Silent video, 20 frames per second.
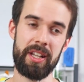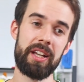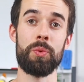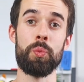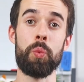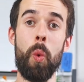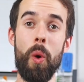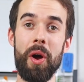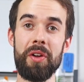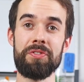The
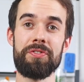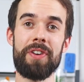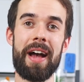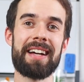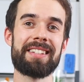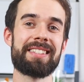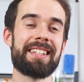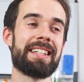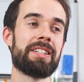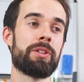white
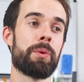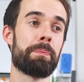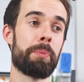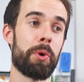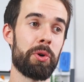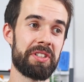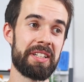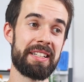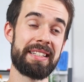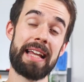fat in your
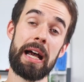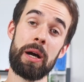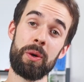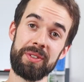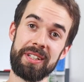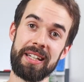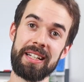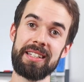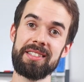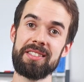body
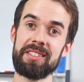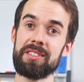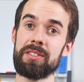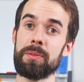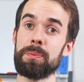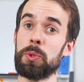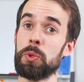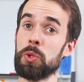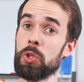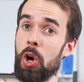nowadays is
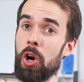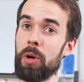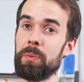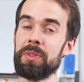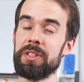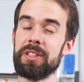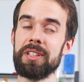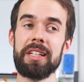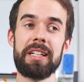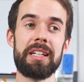the more
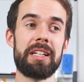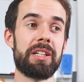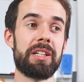common